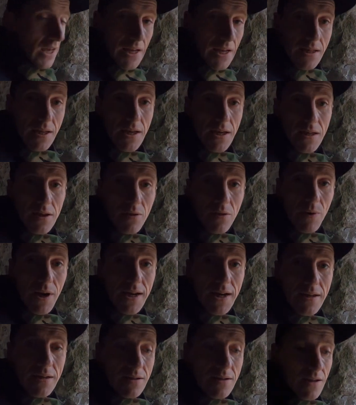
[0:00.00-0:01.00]

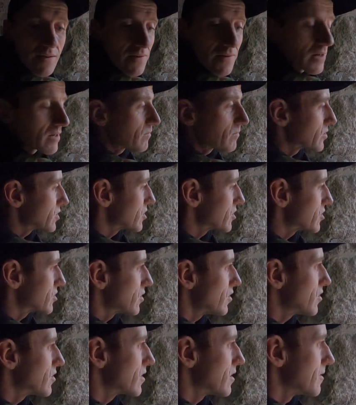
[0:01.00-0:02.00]
1827. It was a
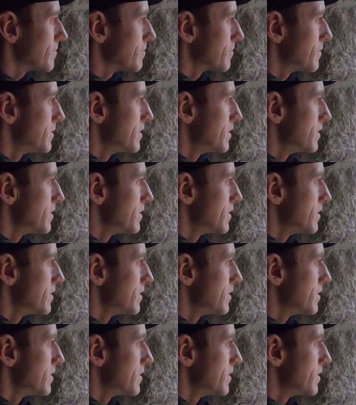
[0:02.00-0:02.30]
storm.